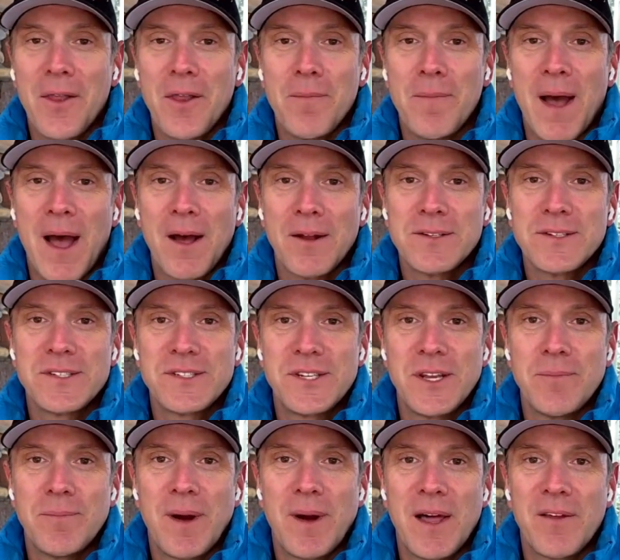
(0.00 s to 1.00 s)
out in the mountains,
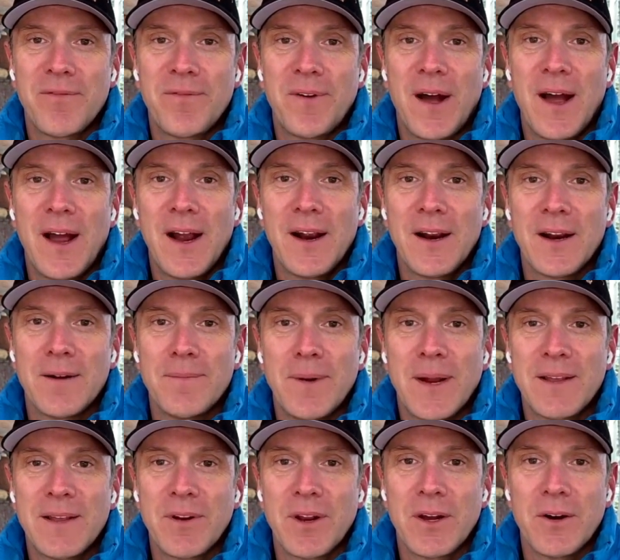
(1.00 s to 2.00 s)
sitting by the fire, and I
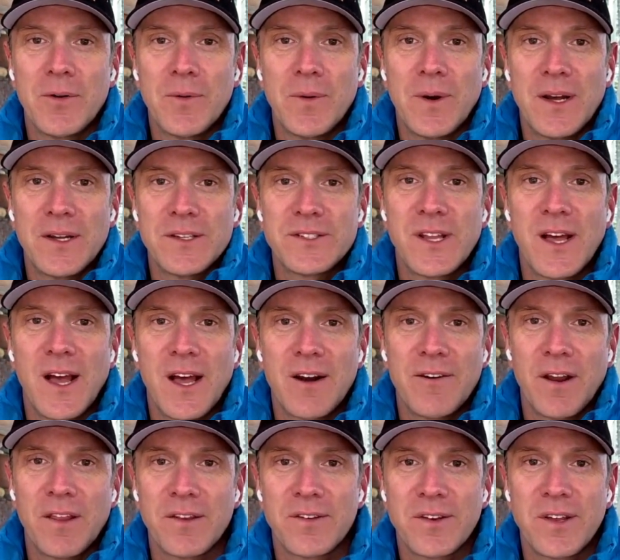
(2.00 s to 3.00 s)
might even go slide
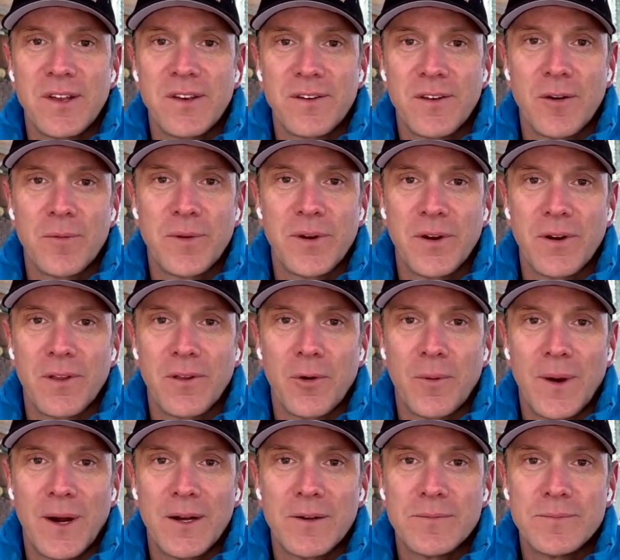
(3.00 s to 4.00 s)
around on the ski slopes here in a
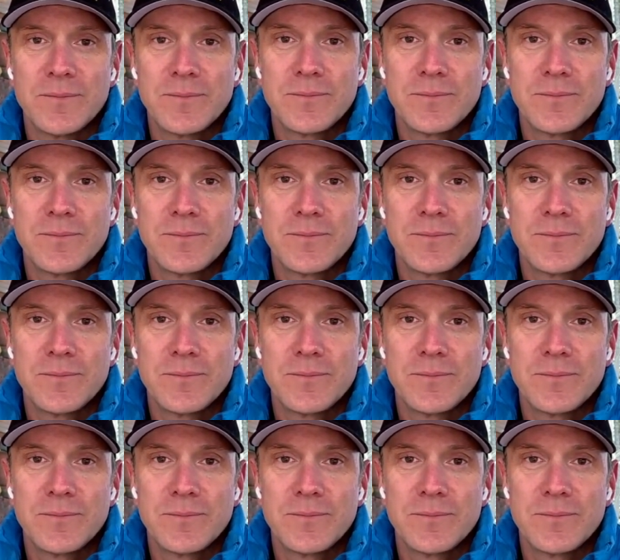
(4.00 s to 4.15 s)
little while.